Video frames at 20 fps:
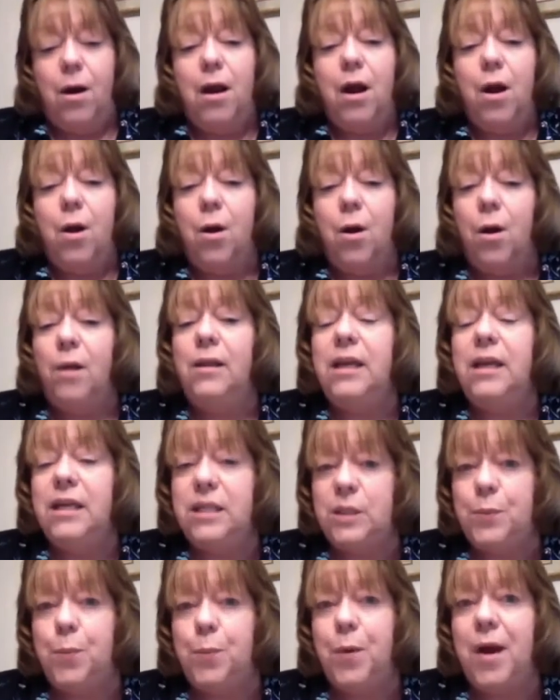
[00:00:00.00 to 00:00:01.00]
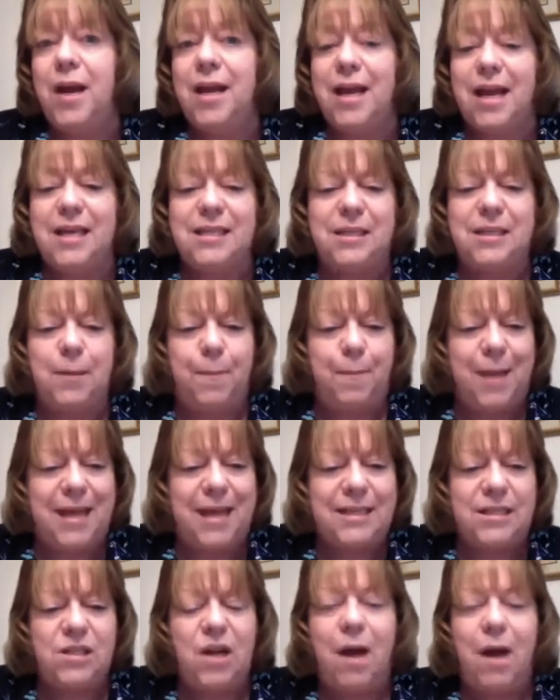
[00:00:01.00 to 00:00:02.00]
Early spring is the
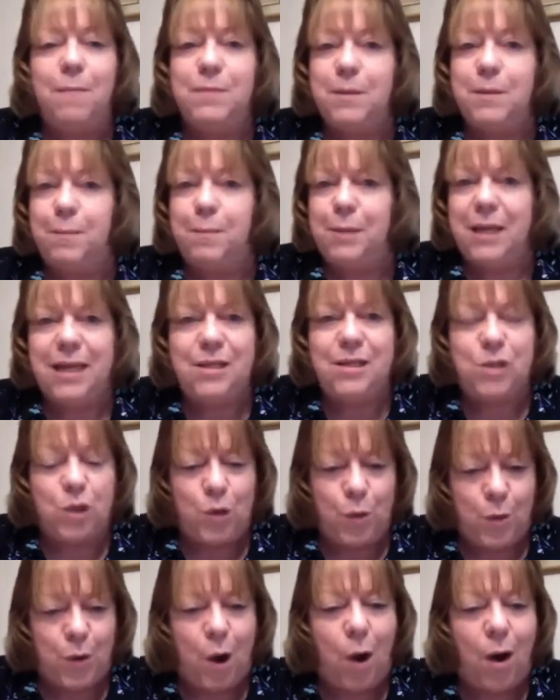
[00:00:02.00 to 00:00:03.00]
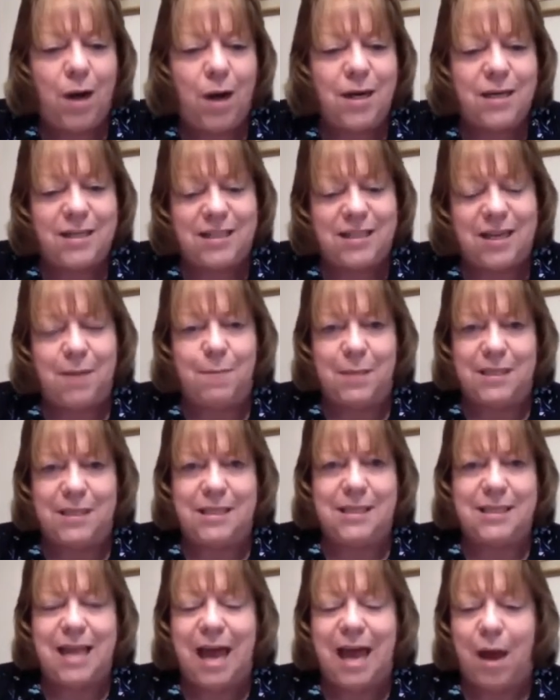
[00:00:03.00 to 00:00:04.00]
best time to plant a new garden, said
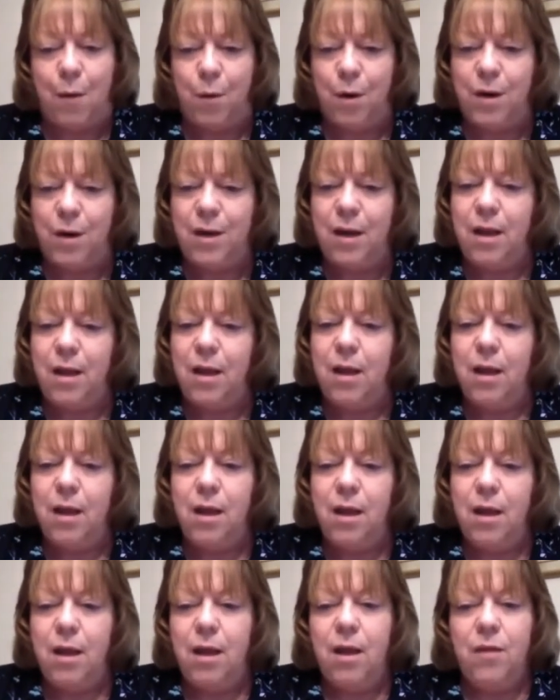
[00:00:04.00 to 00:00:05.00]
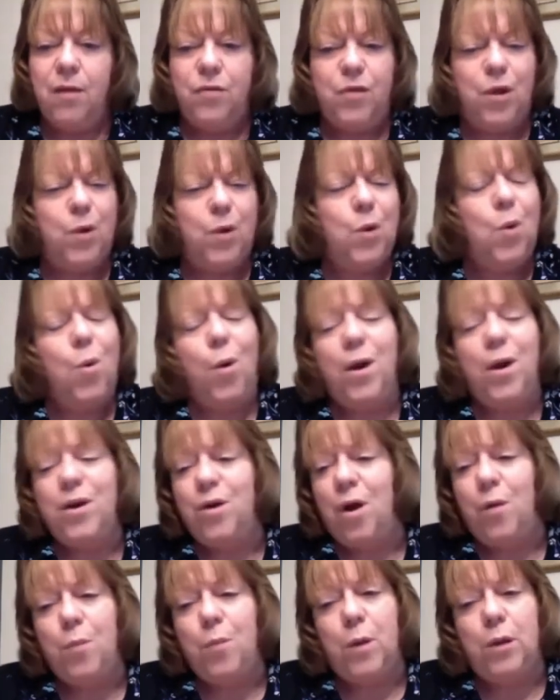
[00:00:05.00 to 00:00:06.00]
Mrs. Howard. The
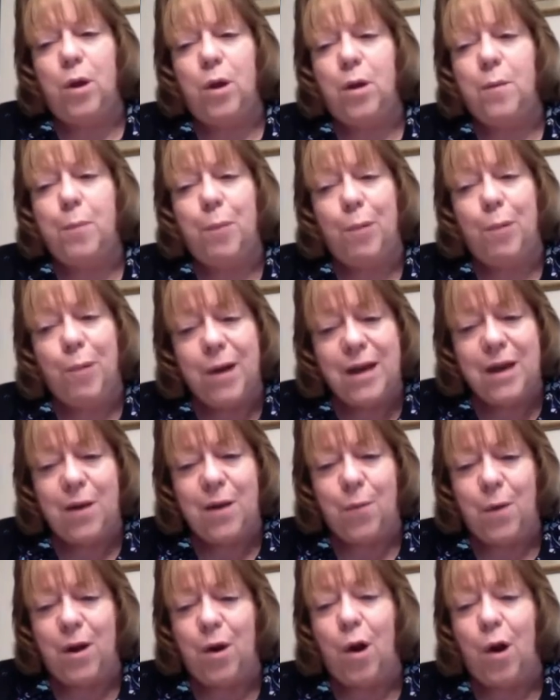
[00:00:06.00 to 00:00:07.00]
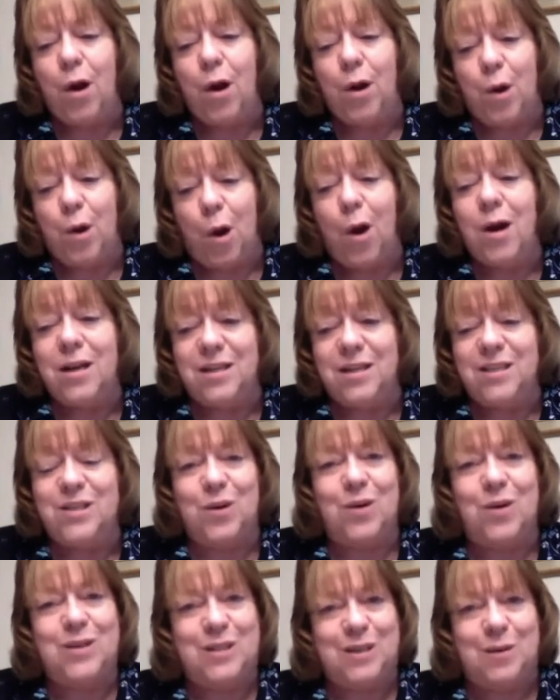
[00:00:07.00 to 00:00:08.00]
courtyard will look pretty when our garden
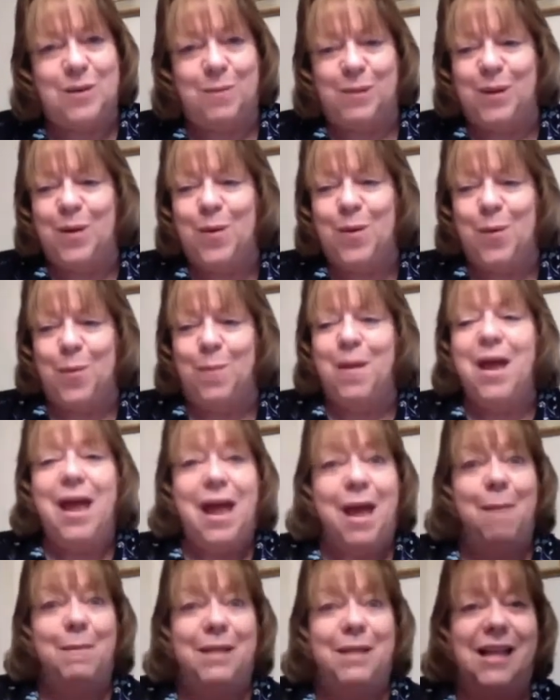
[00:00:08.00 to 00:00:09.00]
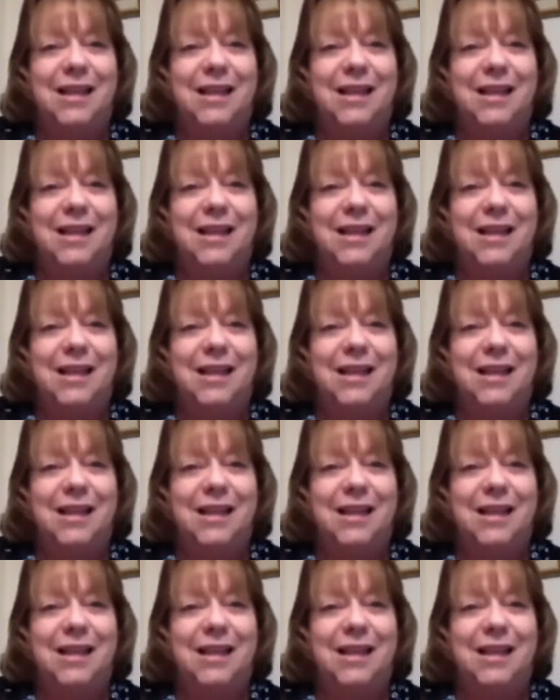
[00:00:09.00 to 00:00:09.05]
starts to bloom, Emily